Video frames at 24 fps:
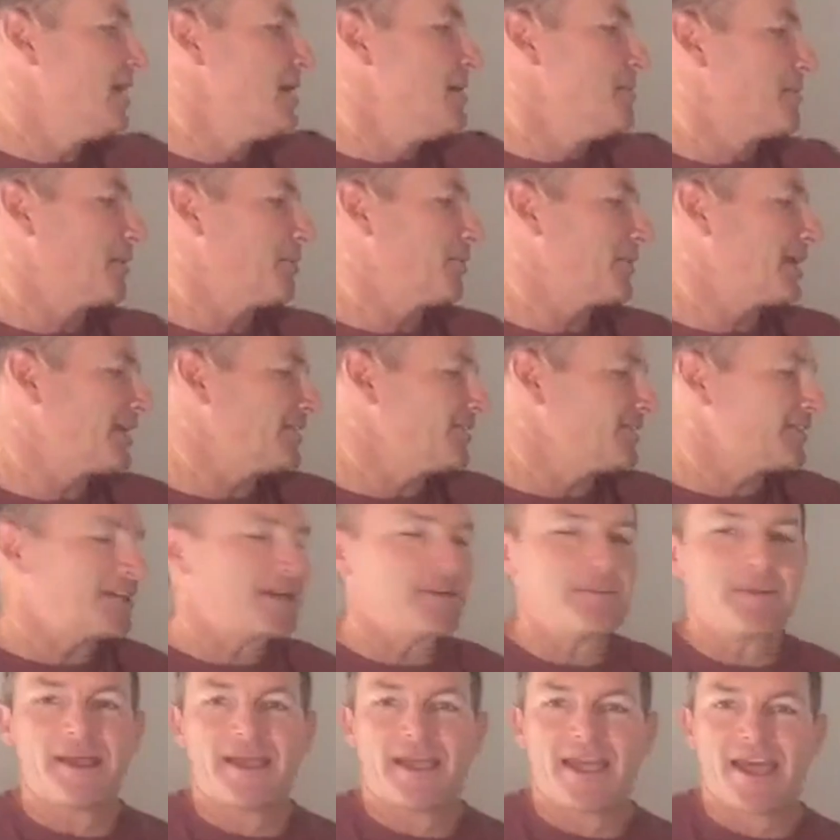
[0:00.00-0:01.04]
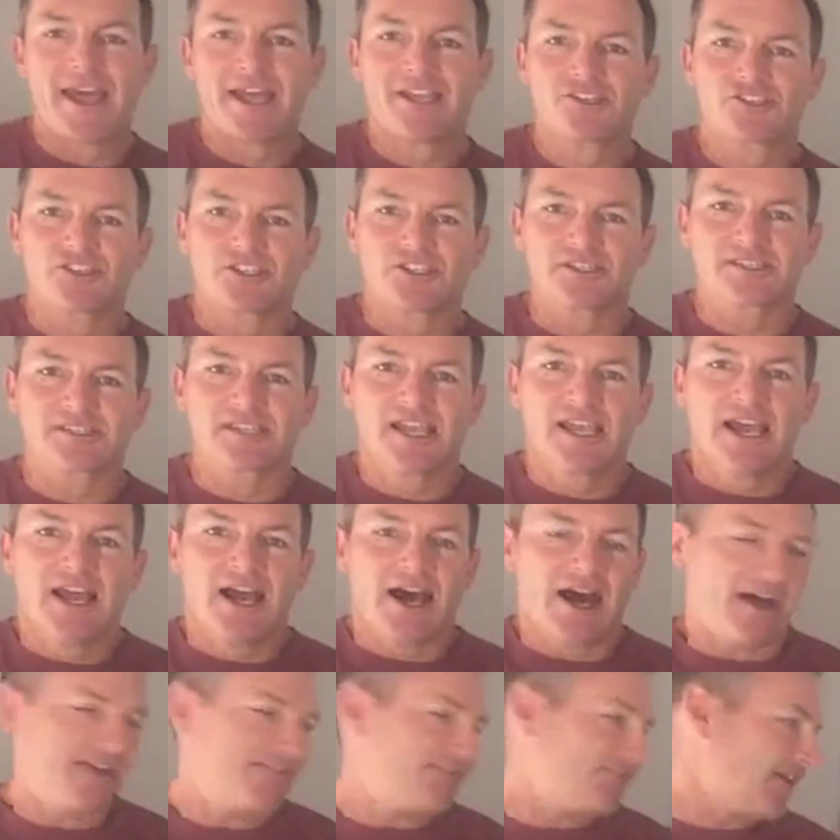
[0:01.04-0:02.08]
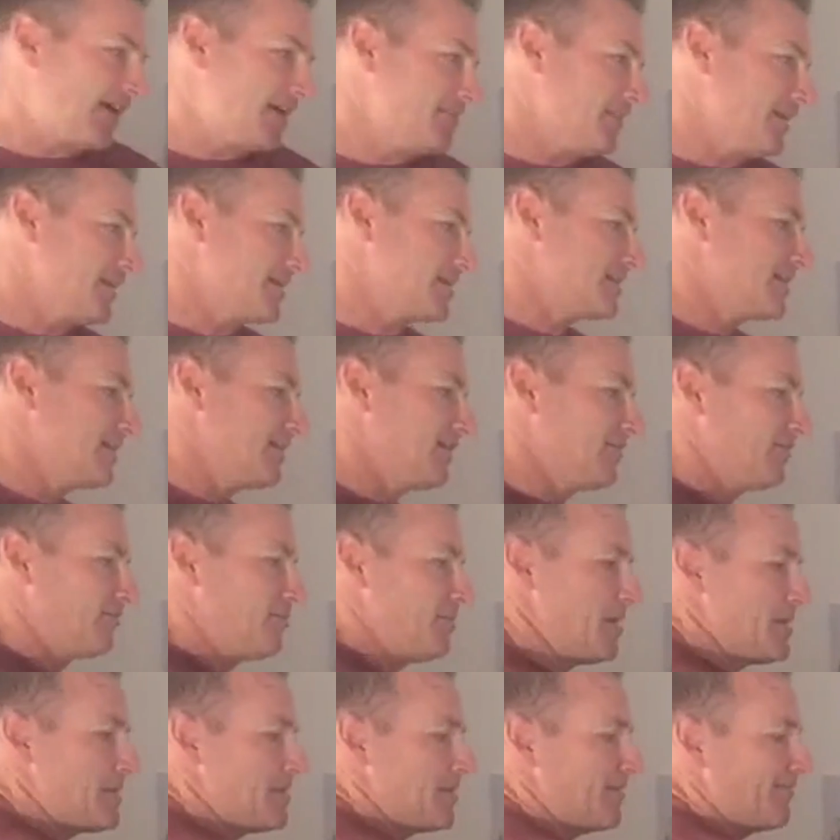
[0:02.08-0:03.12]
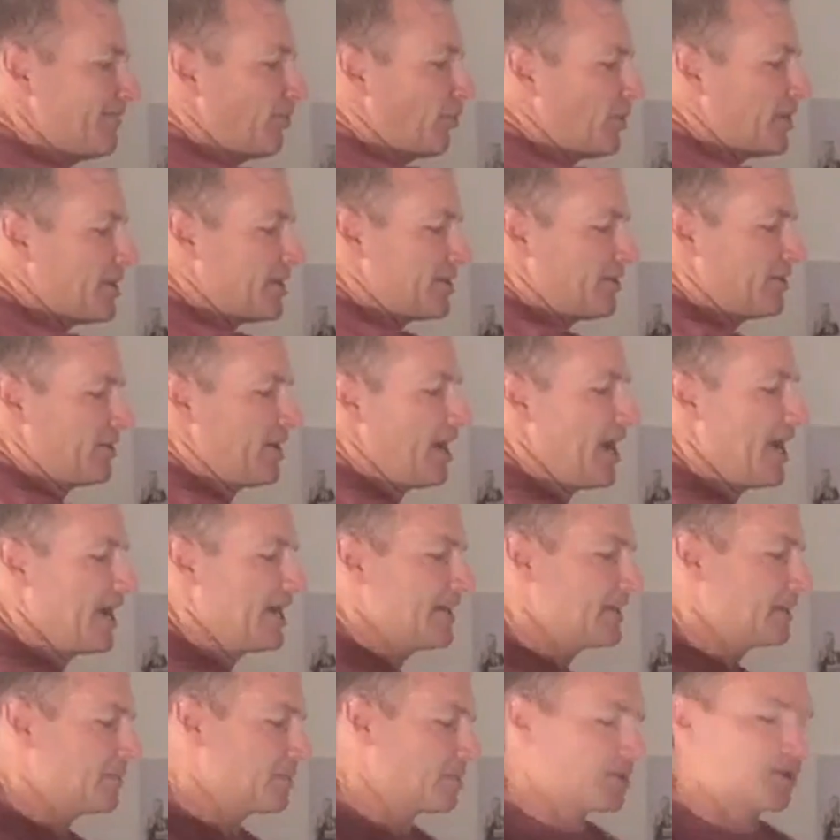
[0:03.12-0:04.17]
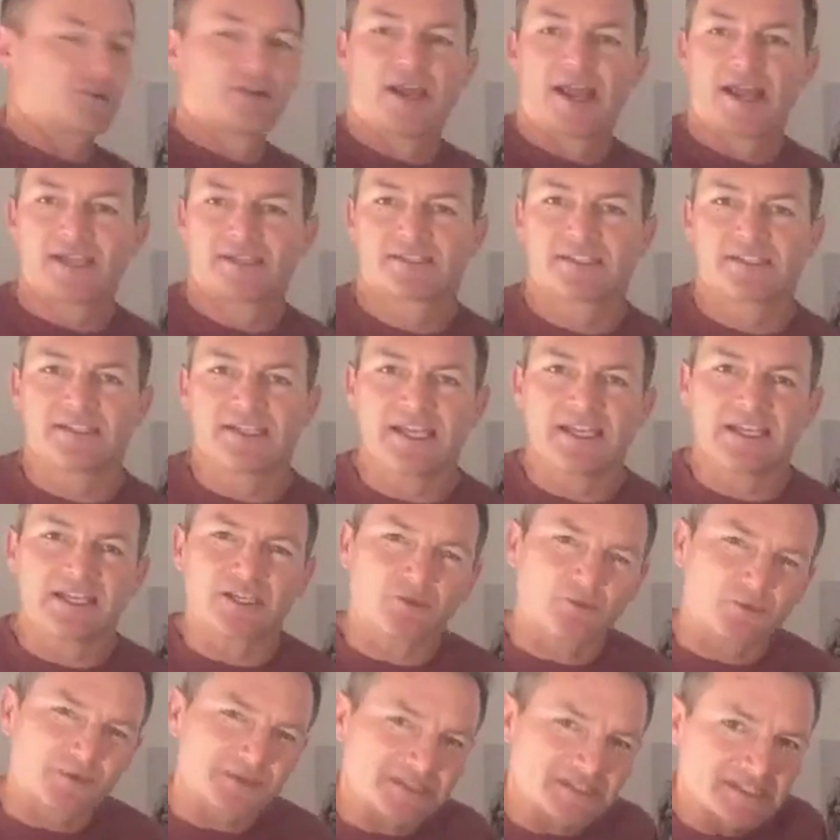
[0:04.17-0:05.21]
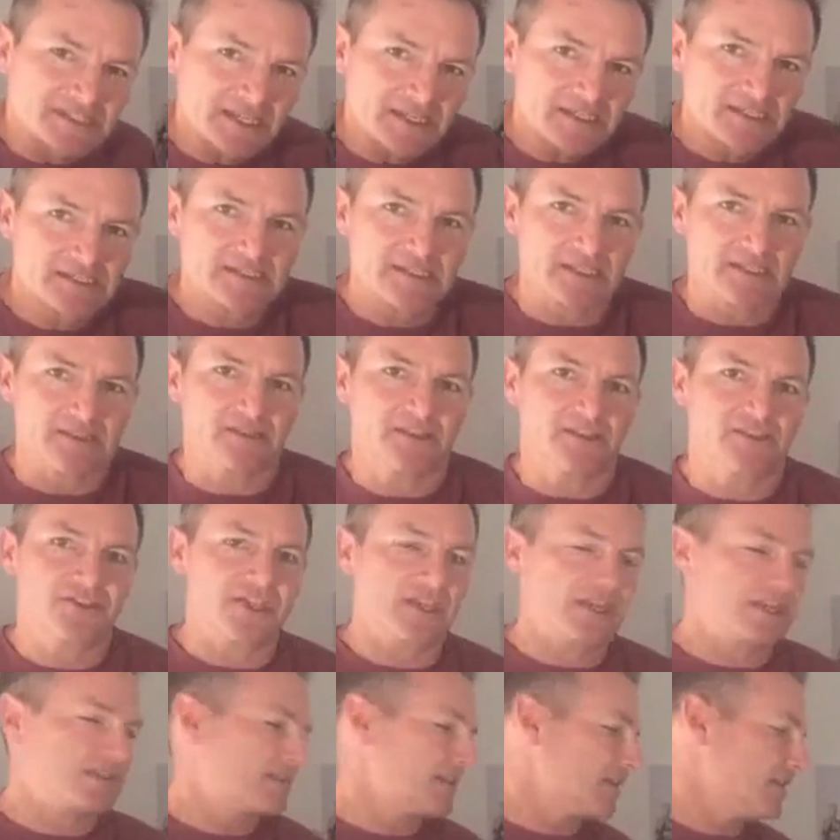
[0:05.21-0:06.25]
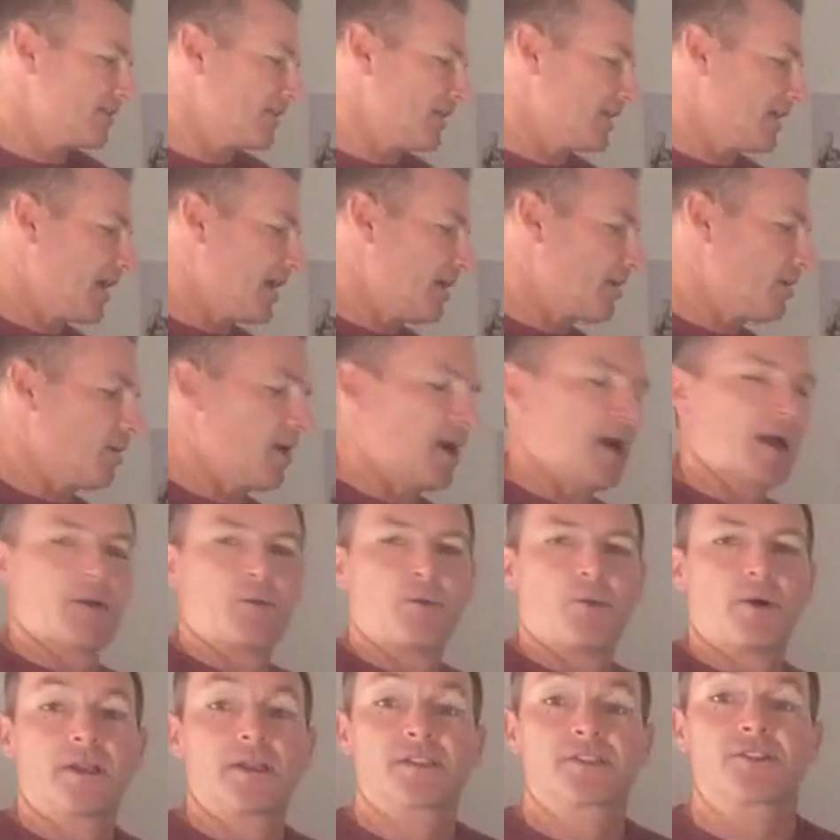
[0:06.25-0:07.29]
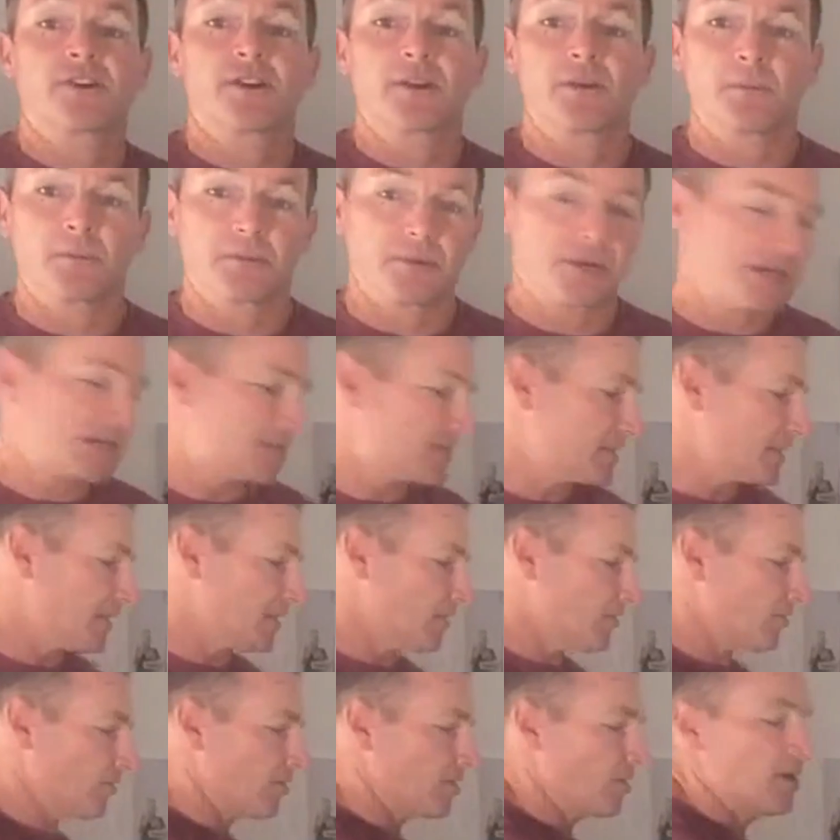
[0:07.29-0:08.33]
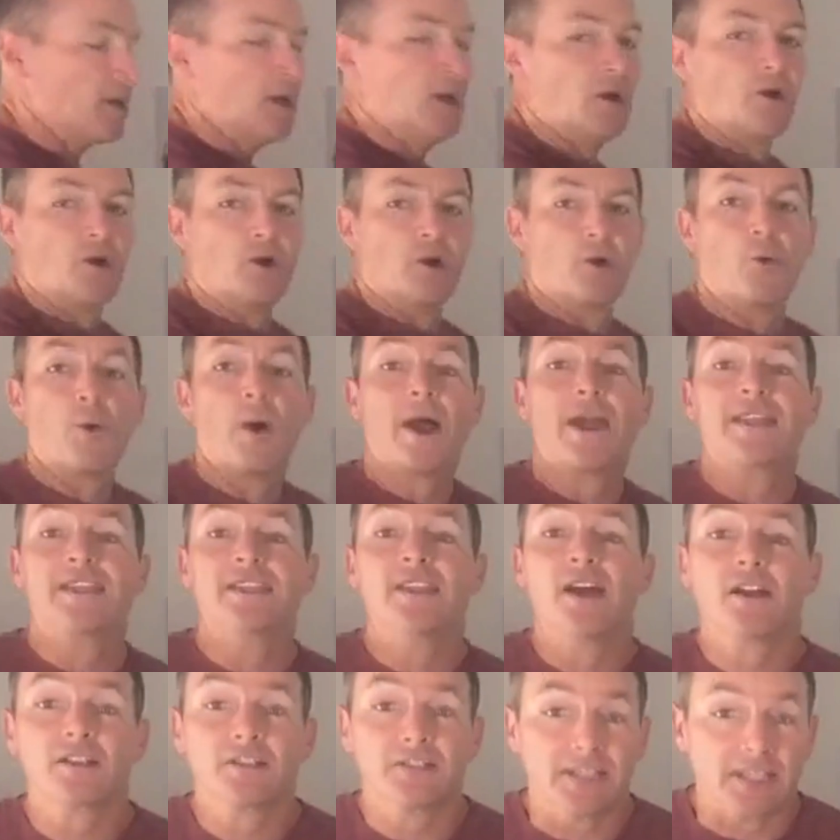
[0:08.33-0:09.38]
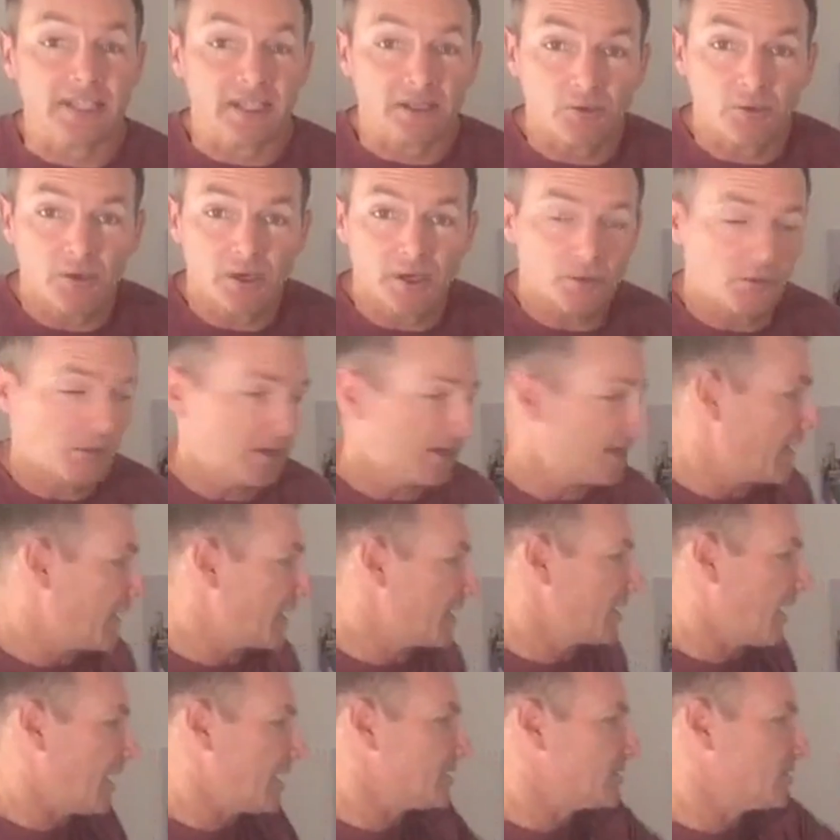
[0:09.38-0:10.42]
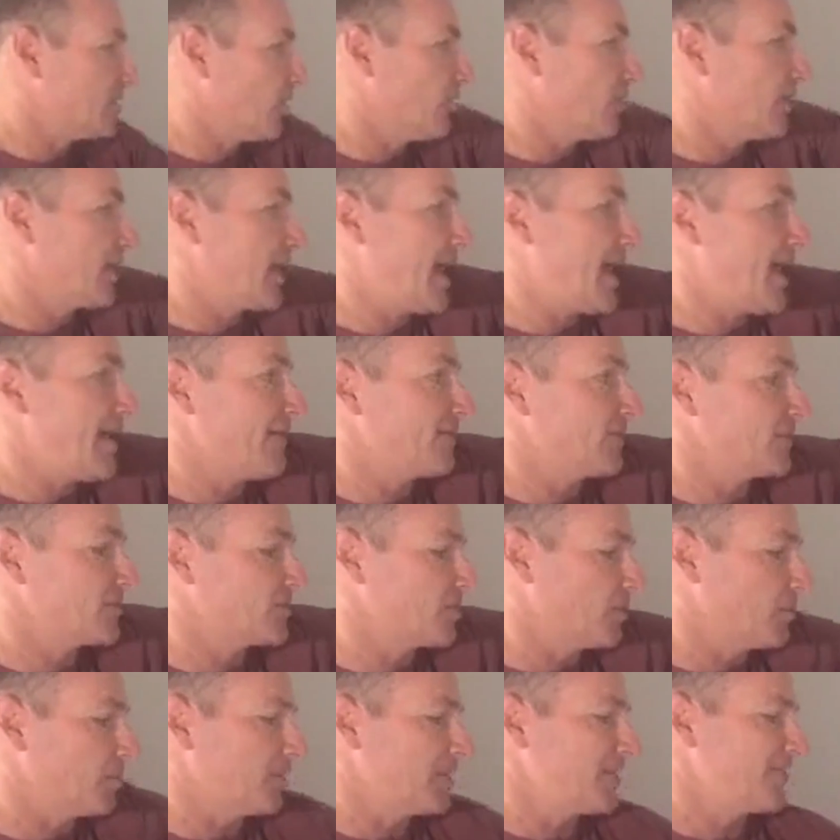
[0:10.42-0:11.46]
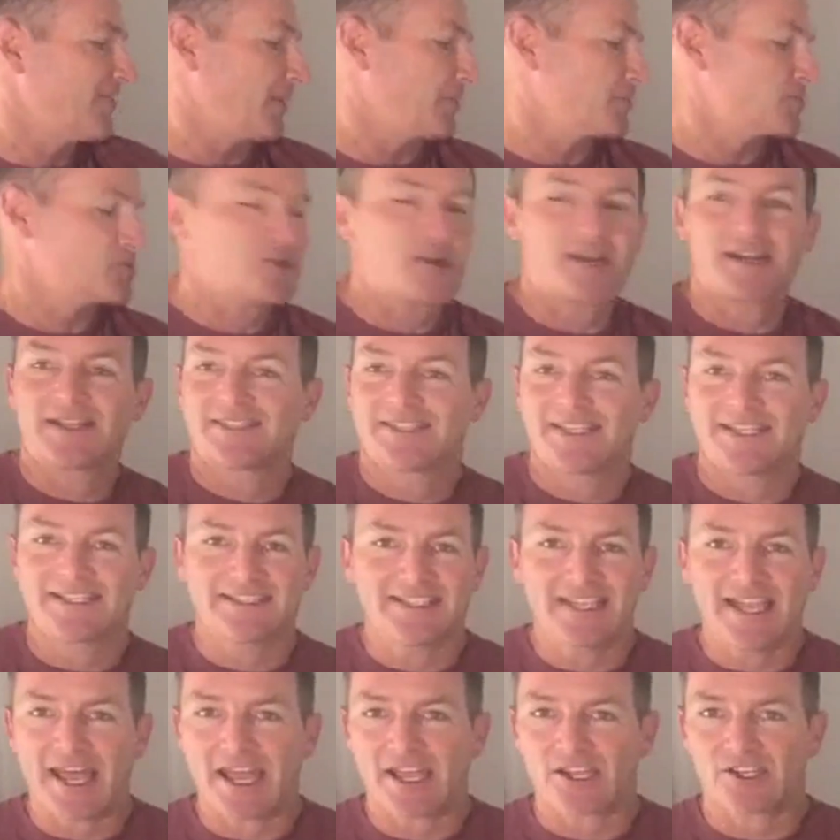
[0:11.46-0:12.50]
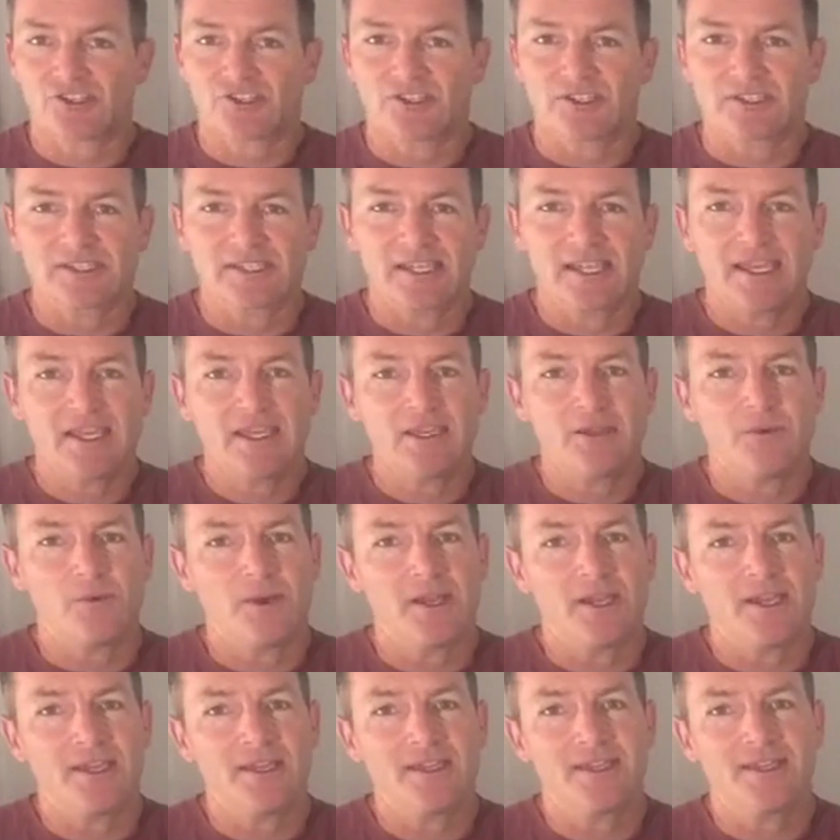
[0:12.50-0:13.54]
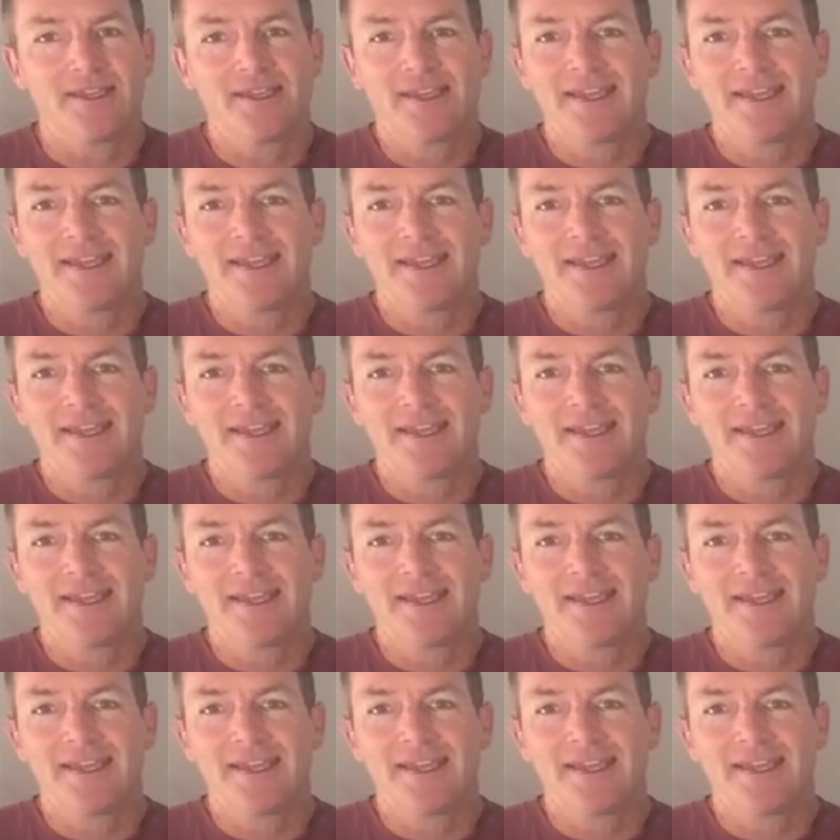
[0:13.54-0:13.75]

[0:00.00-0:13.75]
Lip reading: But when I look at my actions, I find myself maybe avoiding or hiding, procrastinating, resisting the things that I want to start embracing or white knuckling. When I don't have this good belief, I'm trying to take the actions anyway.